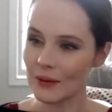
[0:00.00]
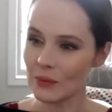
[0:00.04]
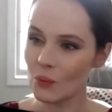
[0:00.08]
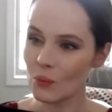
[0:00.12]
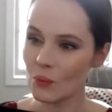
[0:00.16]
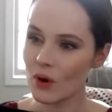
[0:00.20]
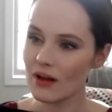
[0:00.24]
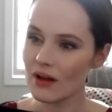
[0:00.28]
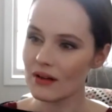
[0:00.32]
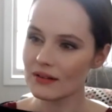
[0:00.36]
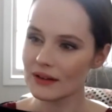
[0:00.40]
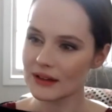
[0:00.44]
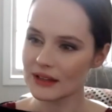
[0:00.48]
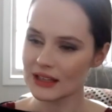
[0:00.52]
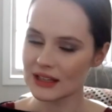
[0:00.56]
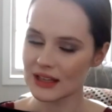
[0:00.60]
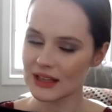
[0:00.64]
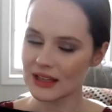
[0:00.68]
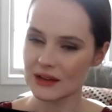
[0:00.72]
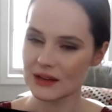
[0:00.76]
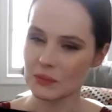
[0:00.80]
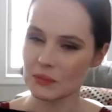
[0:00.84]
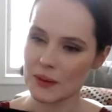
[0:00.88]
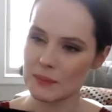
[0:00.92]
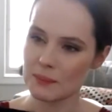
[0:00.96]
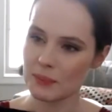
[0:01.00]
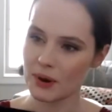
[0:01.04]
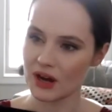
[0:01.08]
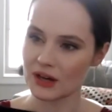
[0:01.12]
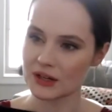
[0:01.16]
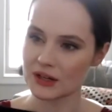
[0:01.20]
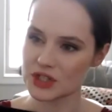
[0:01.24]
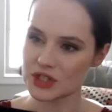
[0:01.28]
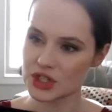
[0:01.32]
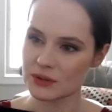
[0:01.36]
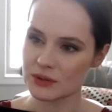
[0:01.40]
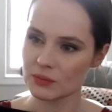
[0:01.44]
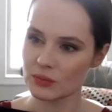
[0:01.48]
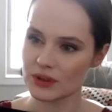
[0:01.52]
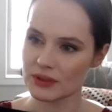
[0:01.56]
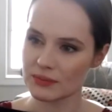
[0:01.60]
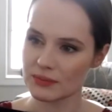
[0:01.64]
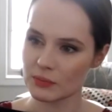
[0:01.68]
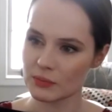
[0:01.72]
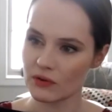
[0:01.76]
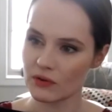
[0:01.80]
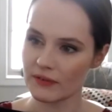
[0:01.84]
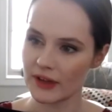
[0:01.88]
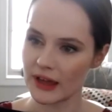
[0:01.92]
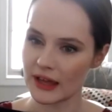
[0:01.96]
Well, can we punch them with
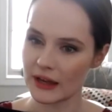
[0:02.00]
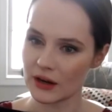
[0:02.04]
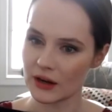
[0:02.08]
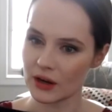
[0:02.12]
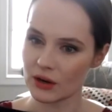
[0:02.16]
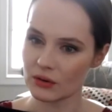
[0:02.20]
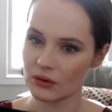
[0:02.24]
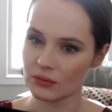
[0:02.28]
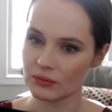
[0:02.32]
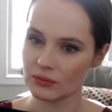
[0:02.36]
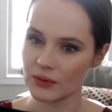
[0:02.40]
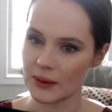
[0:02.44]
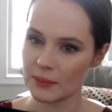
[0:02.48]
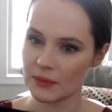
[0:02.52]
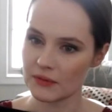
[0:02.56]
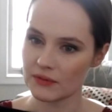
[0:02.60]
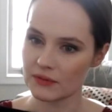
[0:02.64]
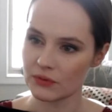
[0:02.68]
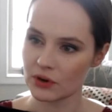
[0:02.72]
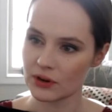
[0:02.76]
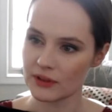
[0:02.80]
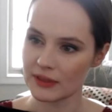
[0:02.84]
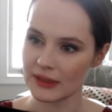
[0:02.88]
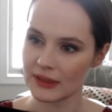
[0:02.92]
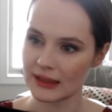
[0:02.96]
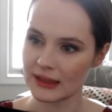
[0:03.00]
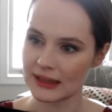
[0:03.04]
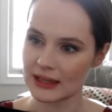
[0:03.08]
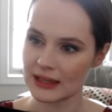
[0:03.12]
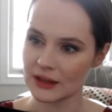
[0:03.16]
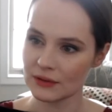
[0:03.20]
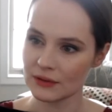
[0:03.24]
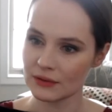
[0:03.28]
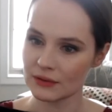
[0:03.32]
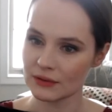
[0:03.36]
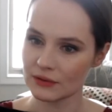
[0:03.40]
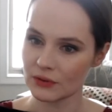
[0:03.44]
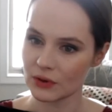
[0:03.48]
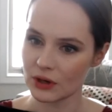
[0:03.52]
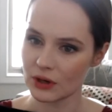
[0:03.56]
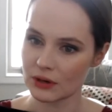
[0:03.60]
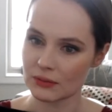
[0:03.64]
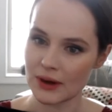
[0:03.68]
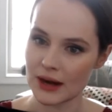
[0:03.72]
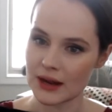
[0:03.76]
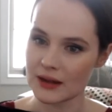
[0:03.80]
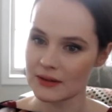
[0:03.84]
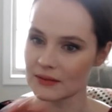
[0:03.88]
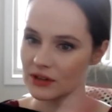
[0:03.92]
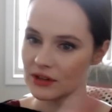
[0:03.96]
Movento right before they leave, or
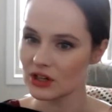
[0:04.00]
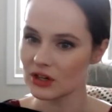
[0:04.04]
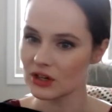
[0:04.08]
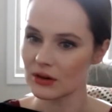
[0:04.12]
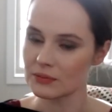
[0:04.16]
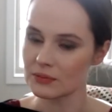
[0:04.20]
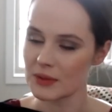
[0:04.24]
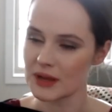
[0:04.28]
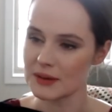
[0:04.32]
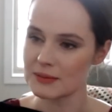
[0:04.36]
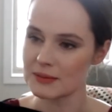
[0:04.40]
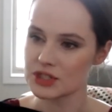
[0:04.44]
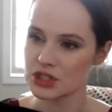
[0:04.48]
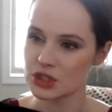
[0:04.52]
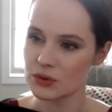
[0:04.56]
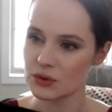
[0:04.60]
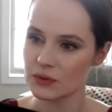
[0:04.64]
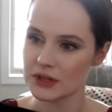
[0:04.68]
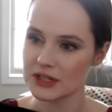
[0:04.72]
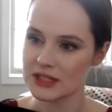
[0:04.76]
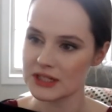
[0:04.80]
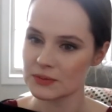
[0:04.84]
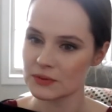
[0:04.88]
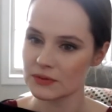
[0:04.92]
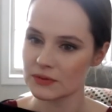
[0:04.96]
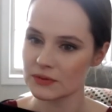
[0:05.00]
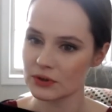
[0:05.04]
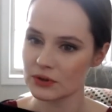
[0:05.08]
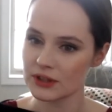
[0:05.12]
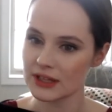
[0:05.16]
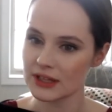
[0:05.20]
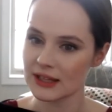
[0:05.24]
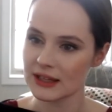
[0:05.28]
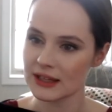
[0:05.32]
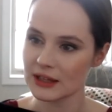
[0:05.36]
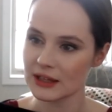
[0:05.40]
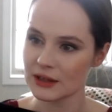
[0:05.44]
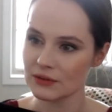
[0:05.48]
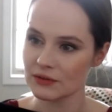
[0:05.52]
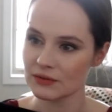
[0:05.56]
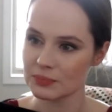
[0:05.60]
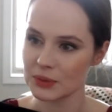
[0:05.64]
right, you know, maybe two weeks before they leave?